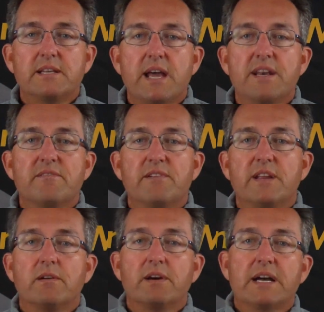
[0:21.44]
to the end of the
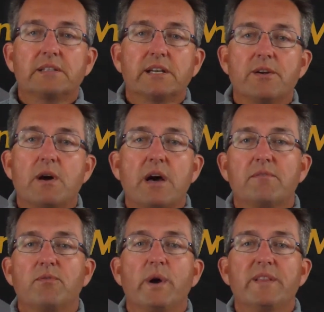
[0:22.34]
video and I'll tell you how to
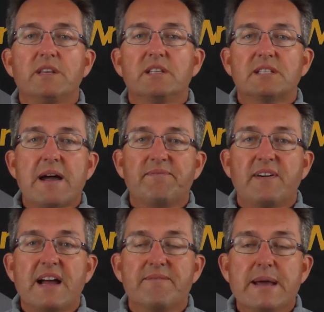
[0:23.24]
avoid these top
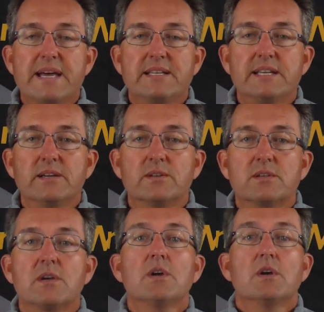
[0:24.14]
five bad
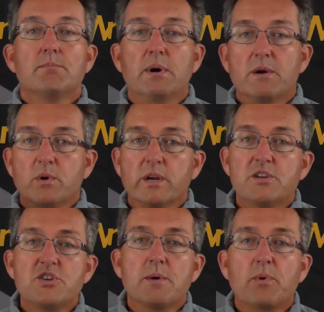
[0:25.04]
deals, but we're gonna
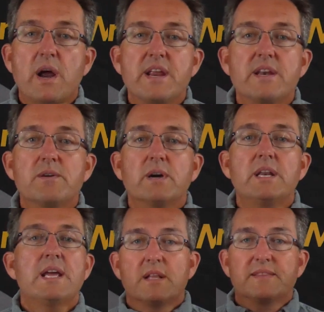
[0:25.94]
jump right into
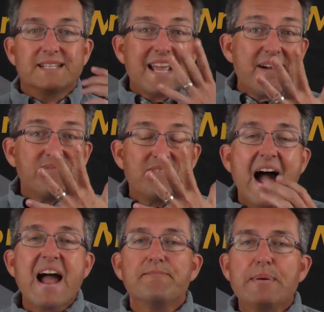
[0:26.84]
it. The top
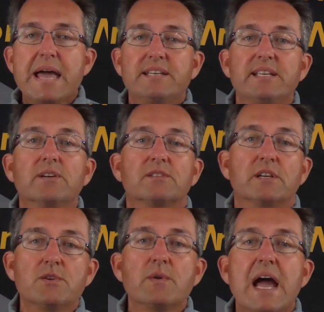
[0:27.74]
five bad deals
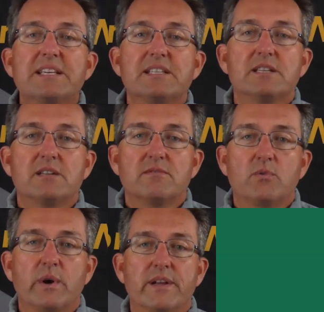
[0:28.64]
that you guys need to avoid.